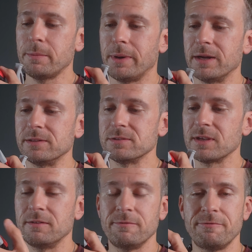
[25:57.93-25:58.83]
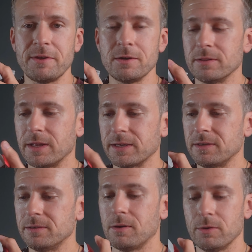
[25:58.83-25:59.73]
the buttons and feel
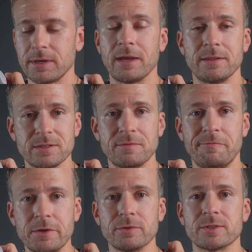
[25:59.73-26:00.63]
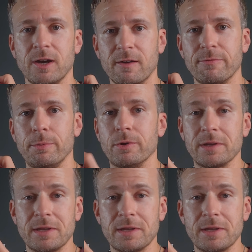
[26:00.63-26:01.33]
like, okay, this feels comfortable.